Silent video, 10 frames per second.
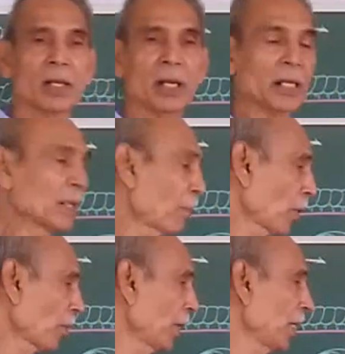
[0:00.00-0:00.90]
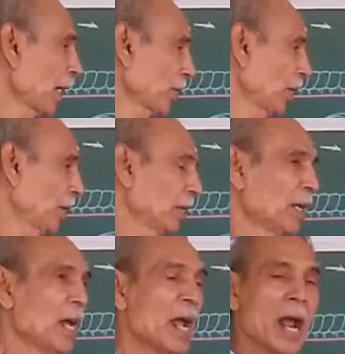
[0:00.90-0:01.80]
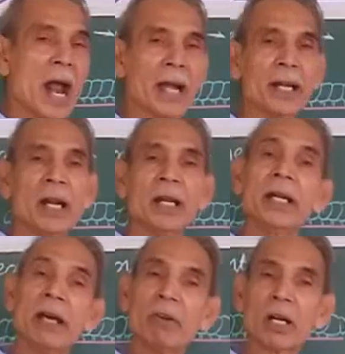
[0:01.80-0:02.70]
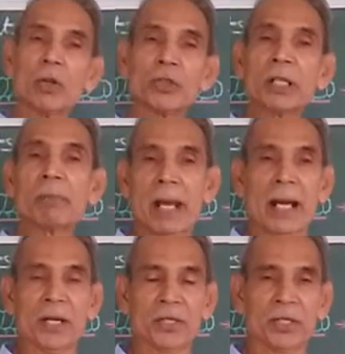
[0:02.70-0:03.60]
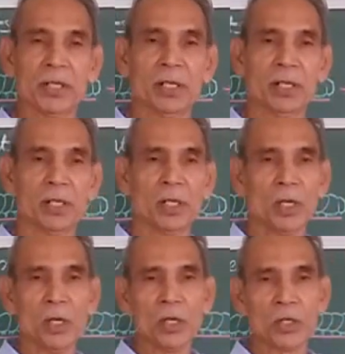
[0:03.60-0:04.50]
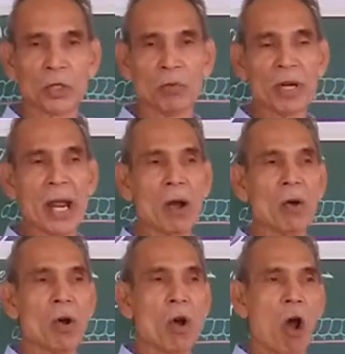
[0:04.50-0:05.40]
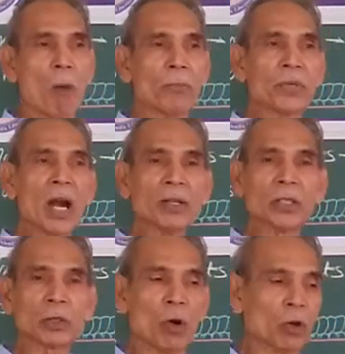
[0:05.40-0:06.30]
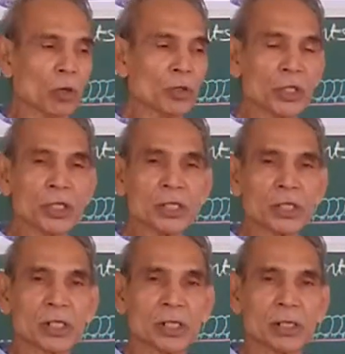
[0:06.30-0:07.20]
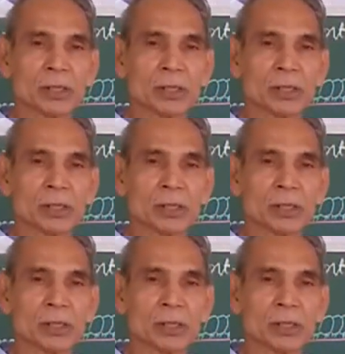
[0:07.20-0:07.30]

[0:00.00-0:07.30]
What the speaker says: in the forward direction and never losing balance. So we have observed the cockroaches